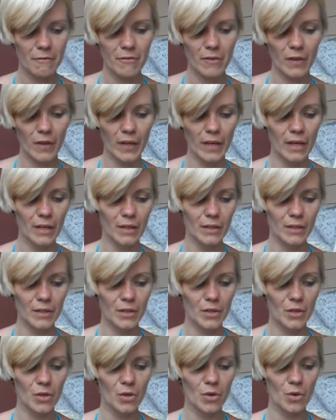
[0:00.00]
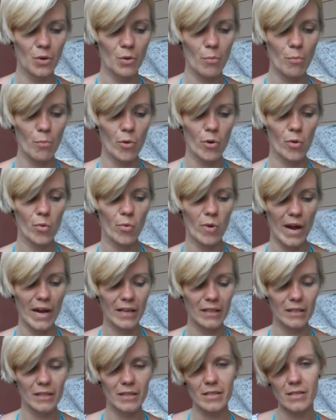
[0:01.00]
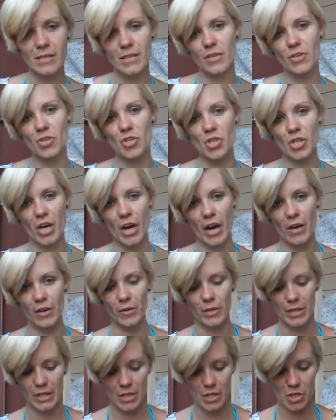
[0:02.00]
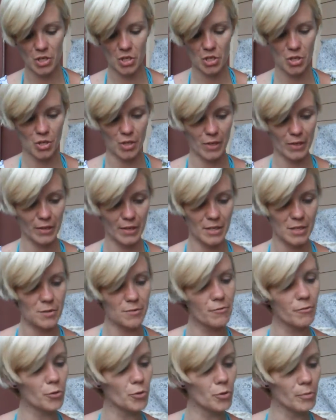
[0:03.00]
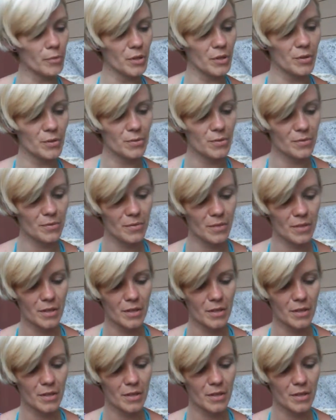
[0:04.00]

feeling a little more reckless and childish during this full moon.